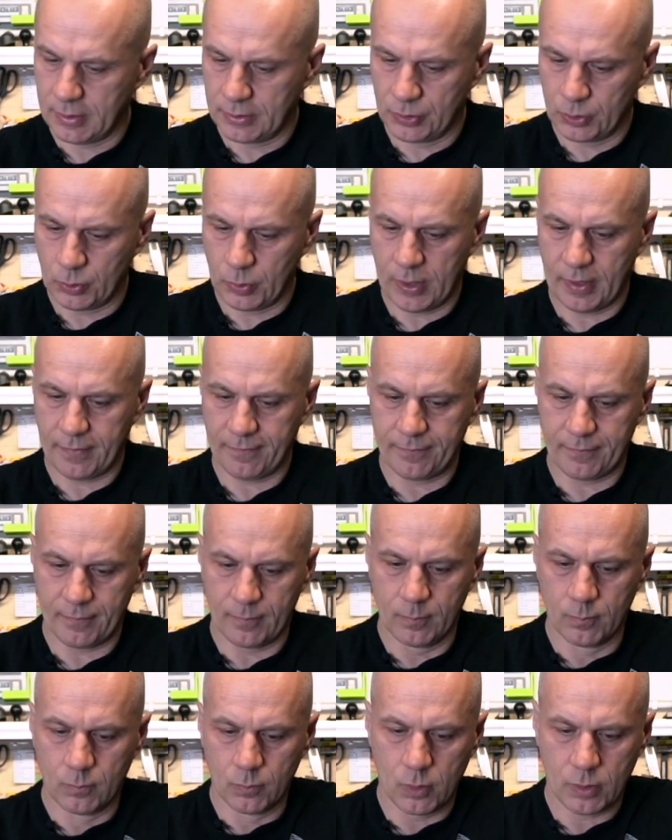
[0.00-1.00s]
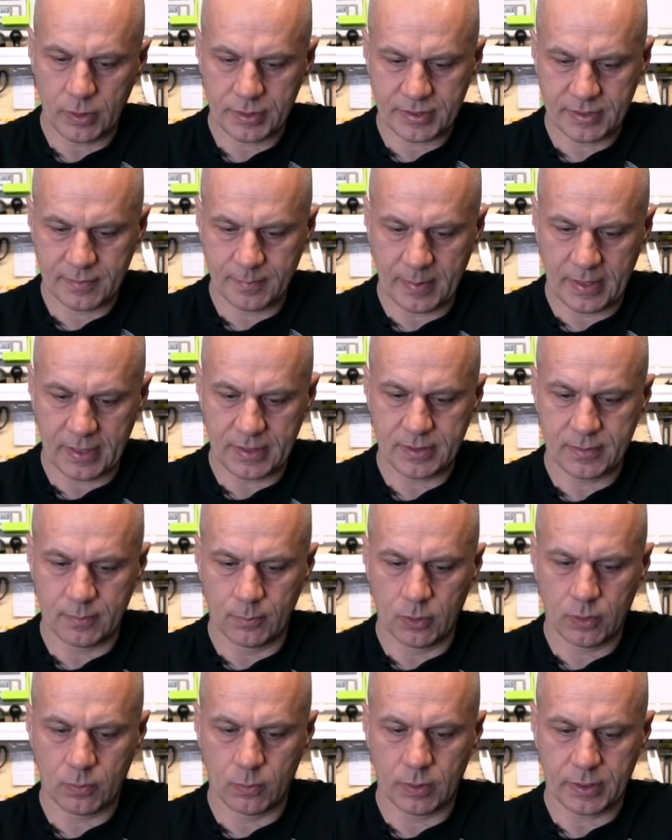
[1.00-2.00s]
to have more space,
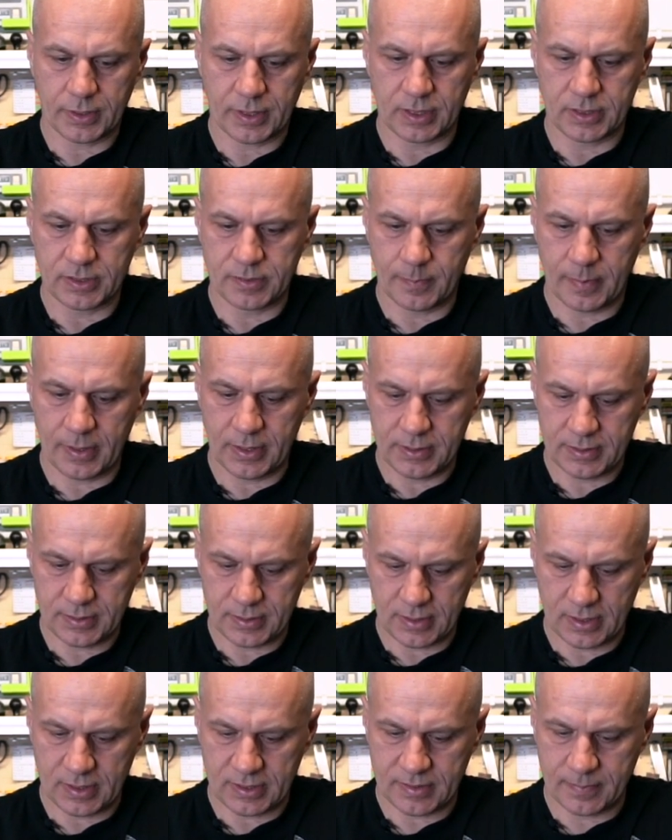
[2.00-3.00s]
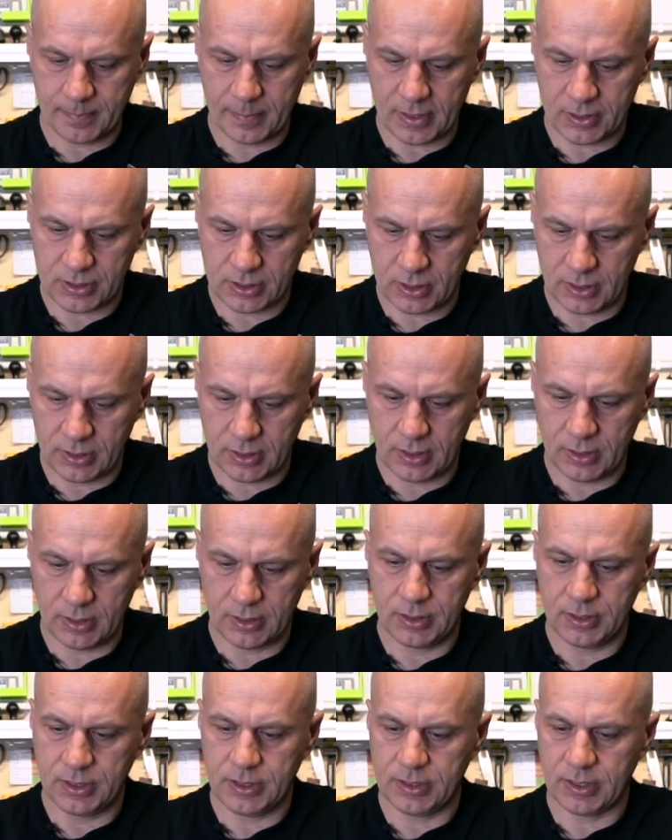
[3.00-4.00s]
more working space, especially
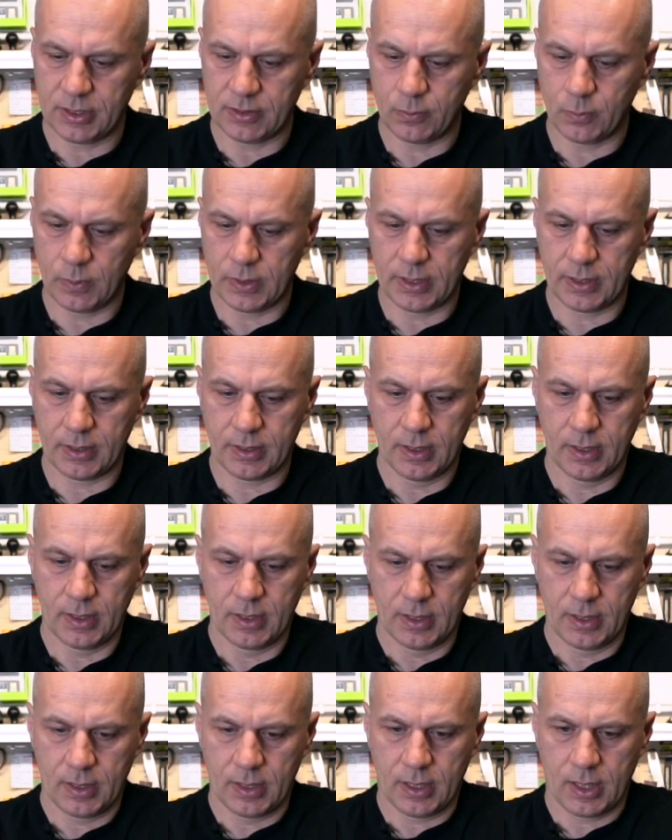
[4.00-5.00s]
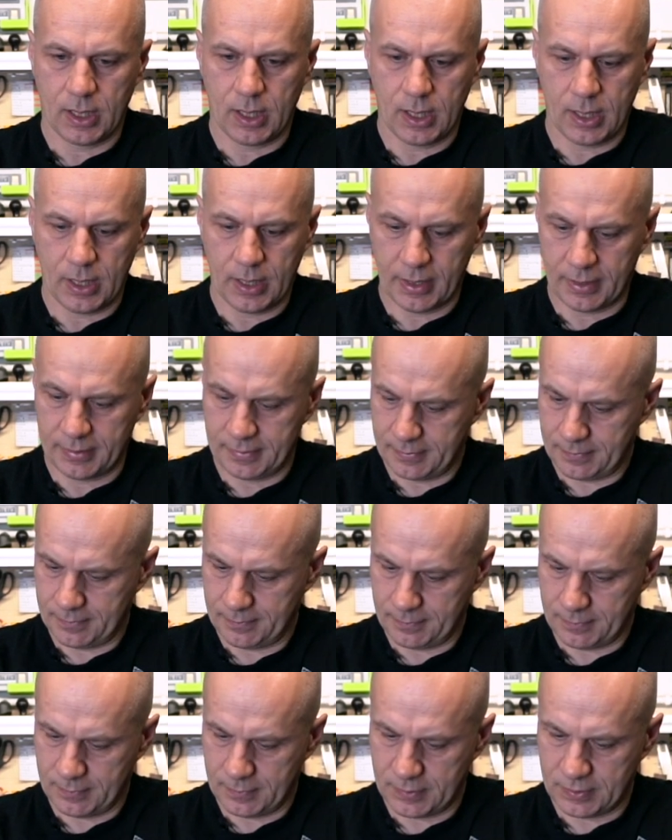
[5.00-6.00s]
needed when I
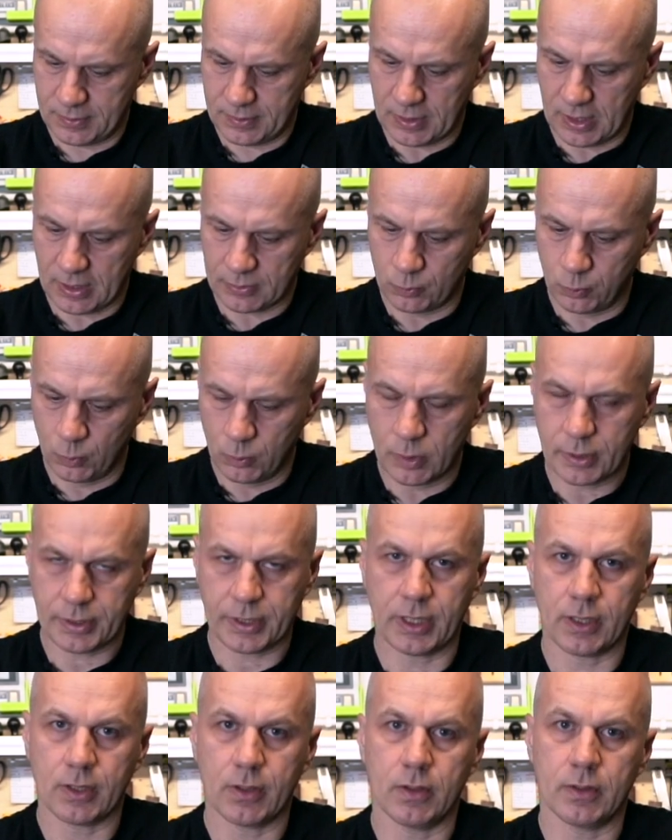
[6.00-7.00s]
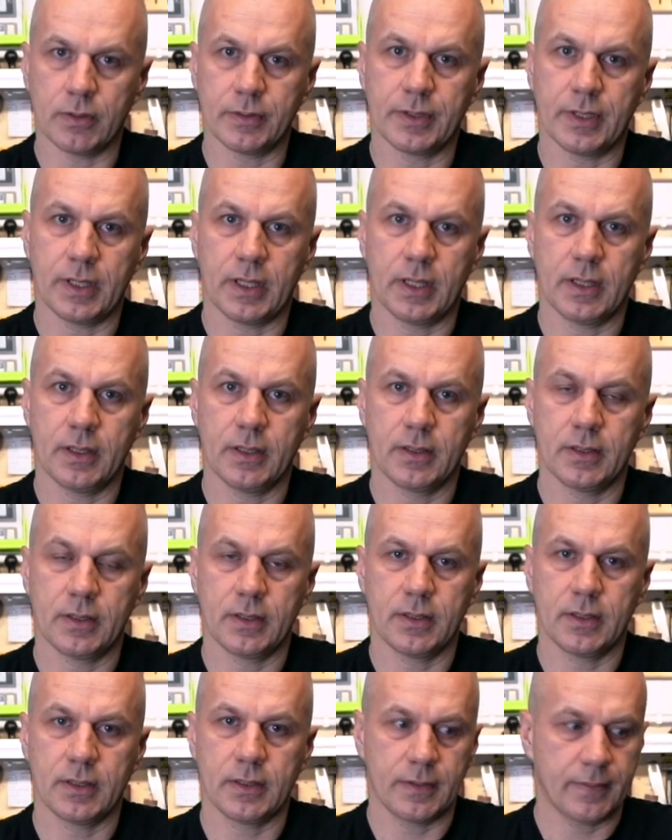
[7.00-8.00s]
start working on the
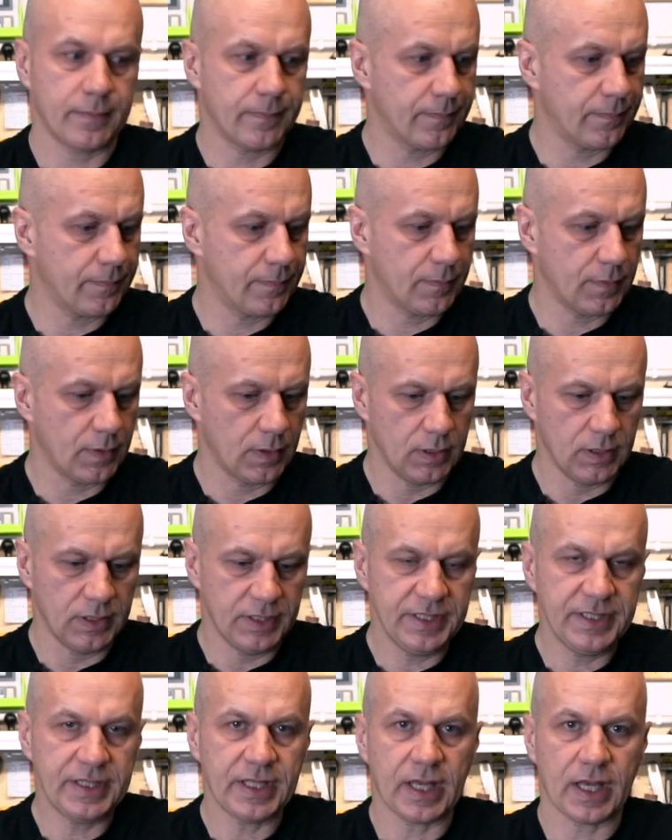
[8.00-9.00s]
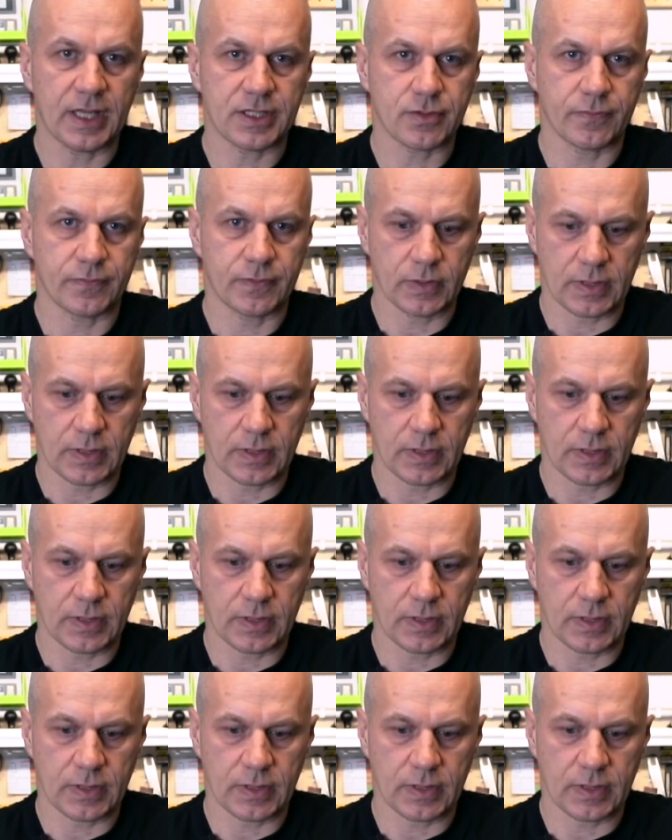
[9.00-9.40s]
leading edge of the